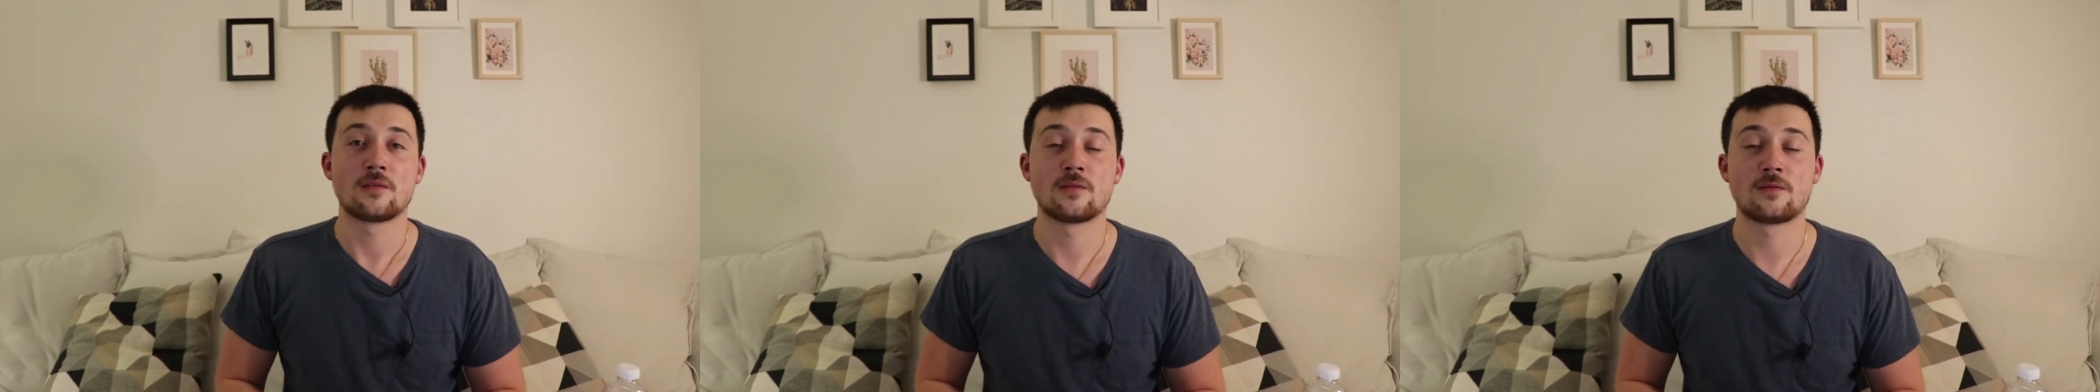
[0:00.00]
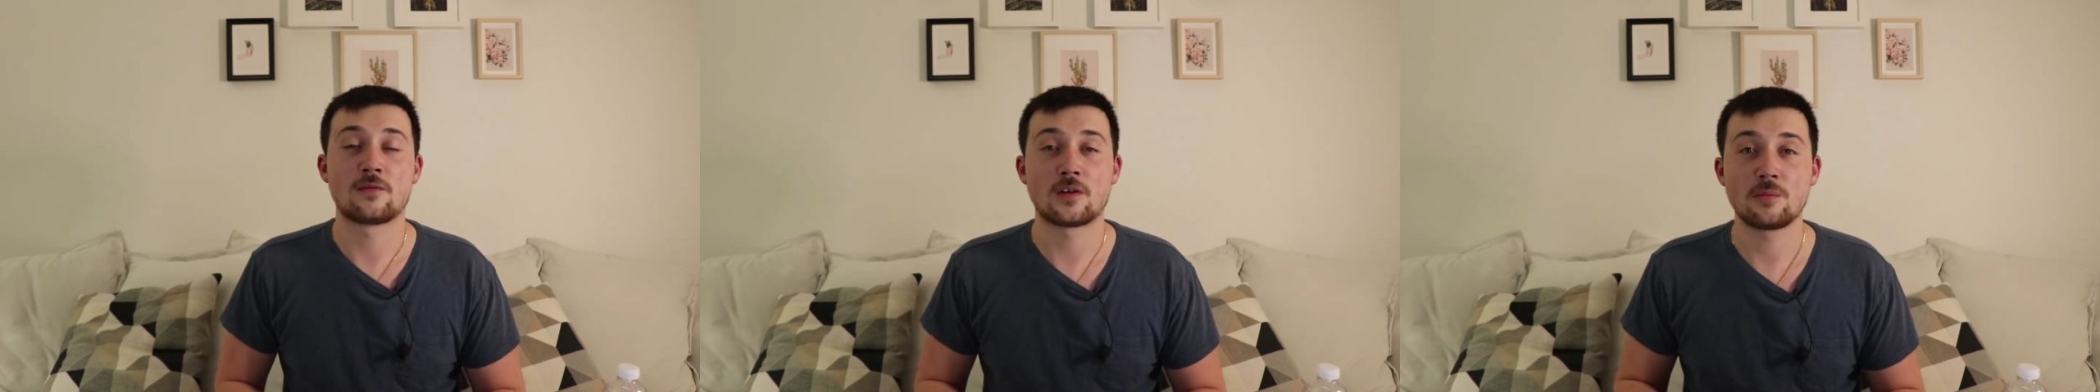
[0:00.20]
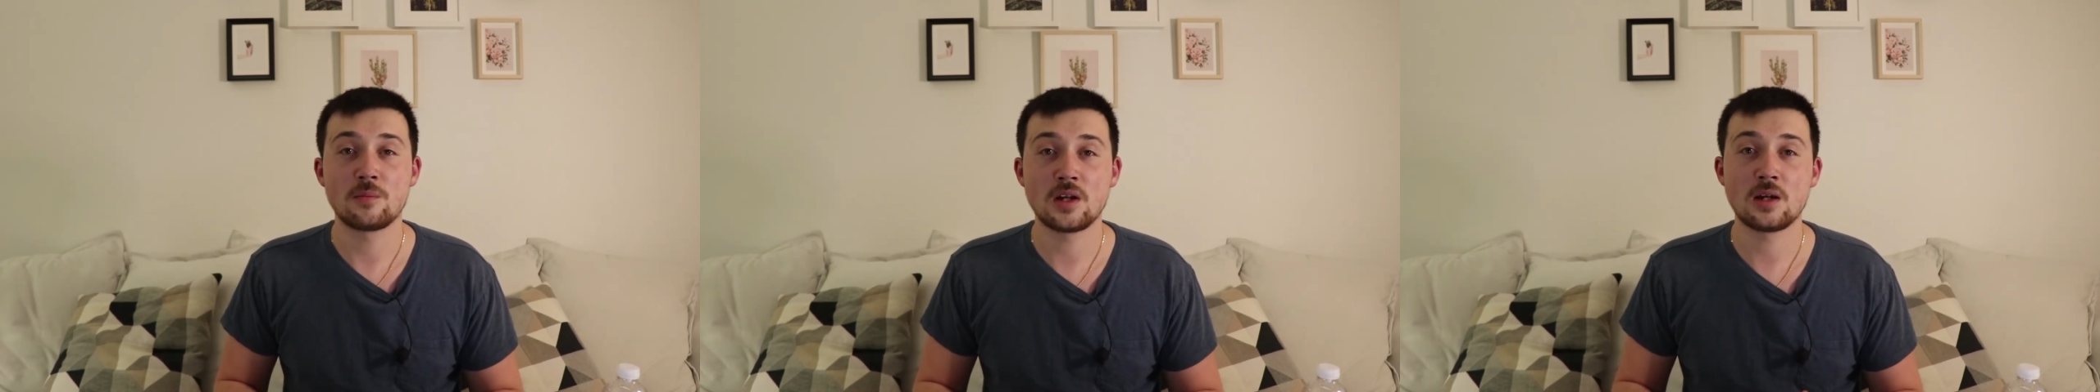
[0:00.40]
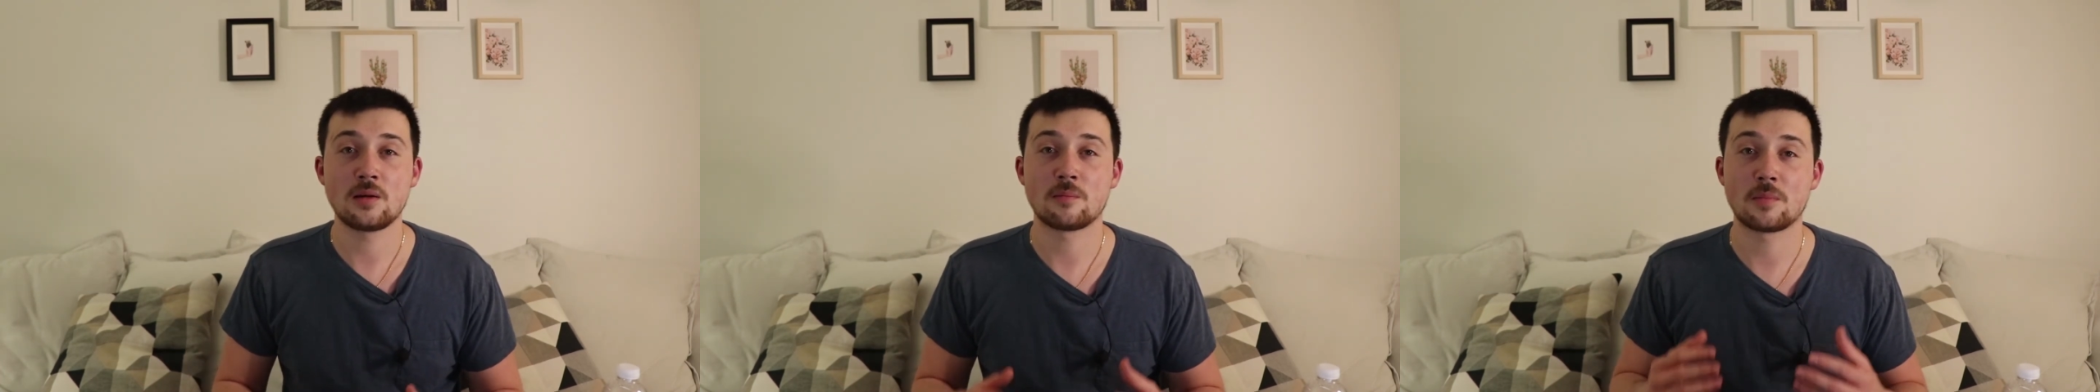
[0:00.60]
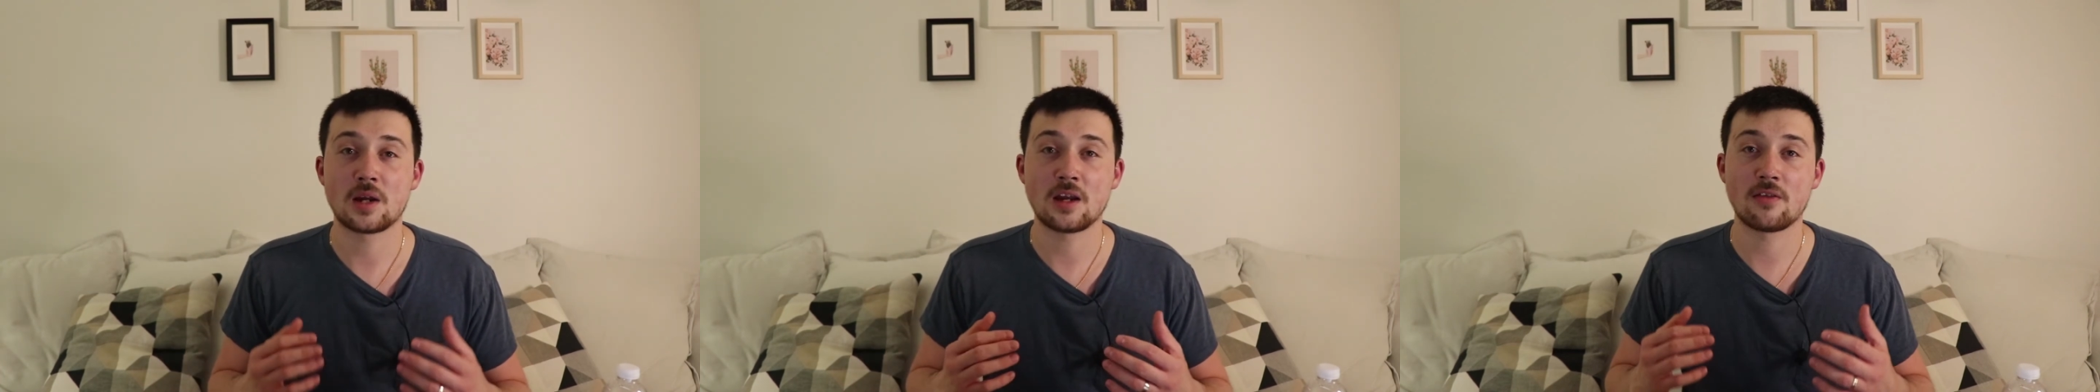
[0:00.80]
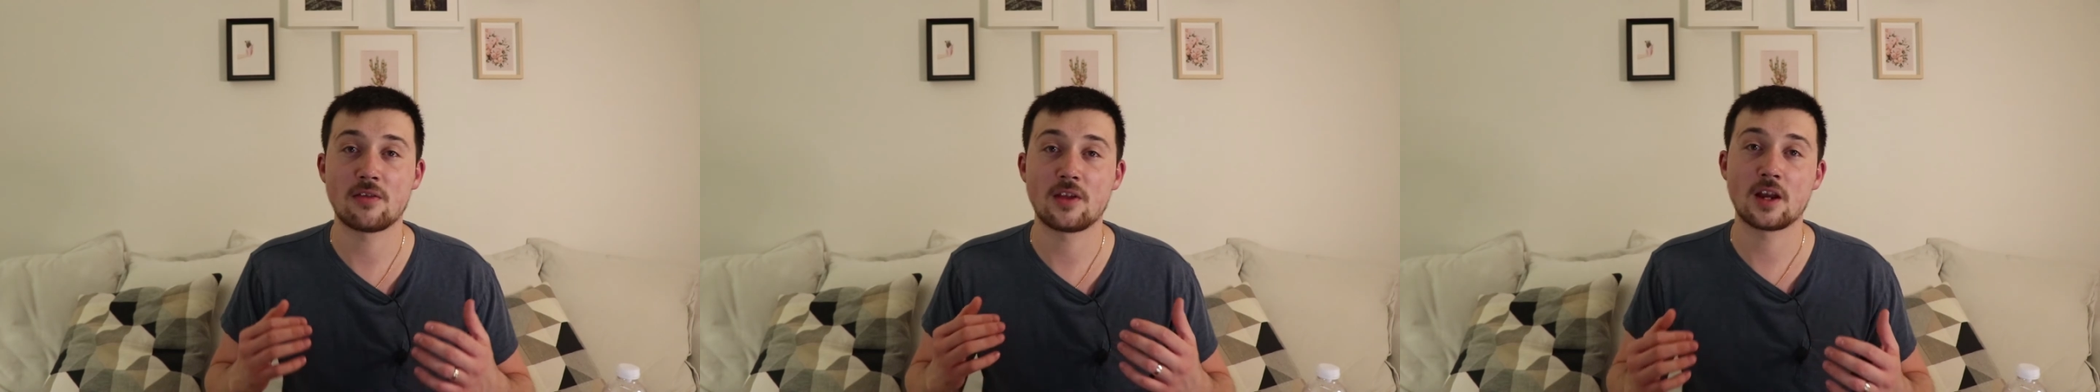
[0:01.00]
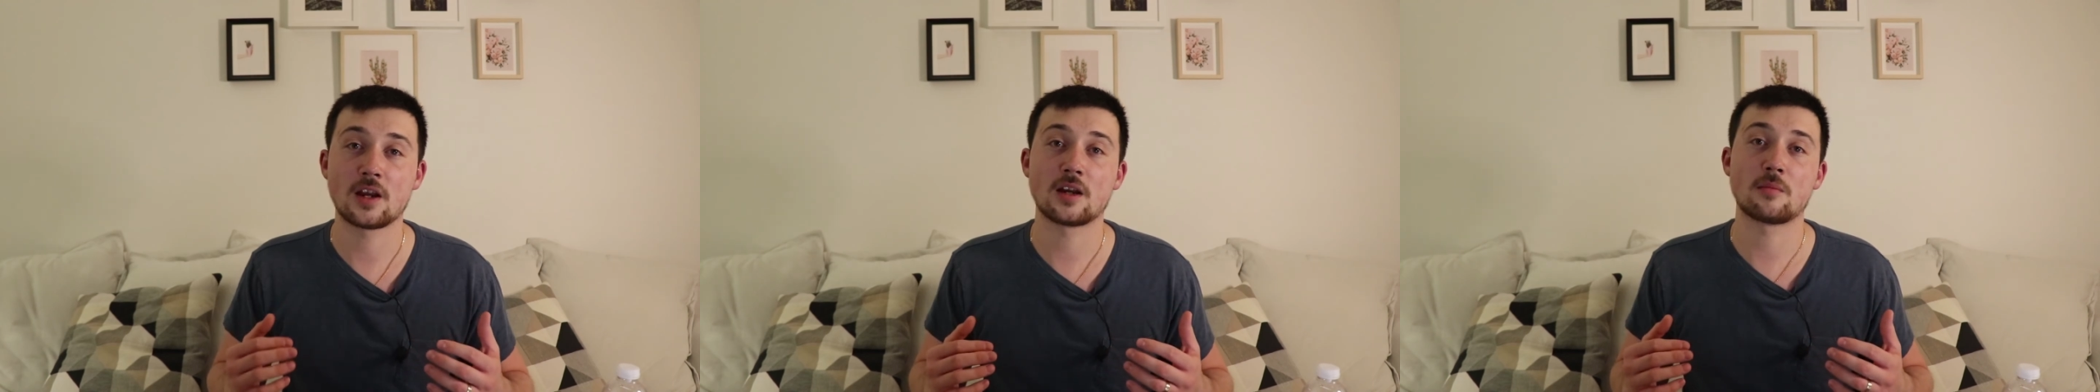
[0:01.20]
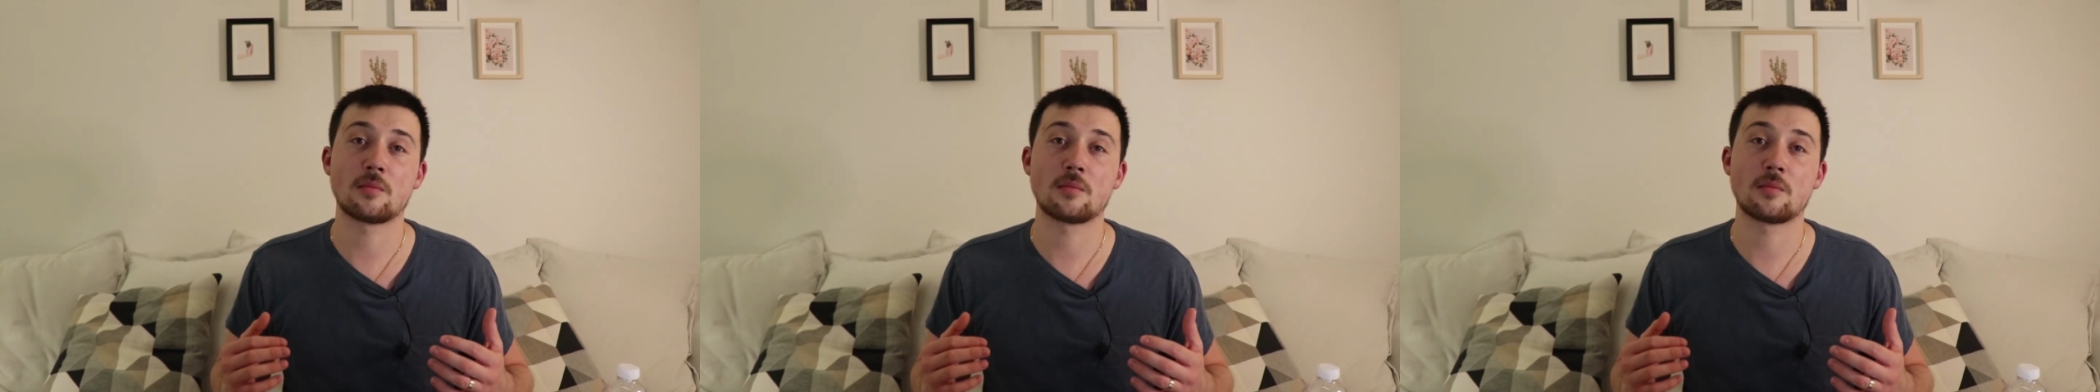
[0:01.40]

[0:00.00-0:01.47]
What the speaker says: For me, main thing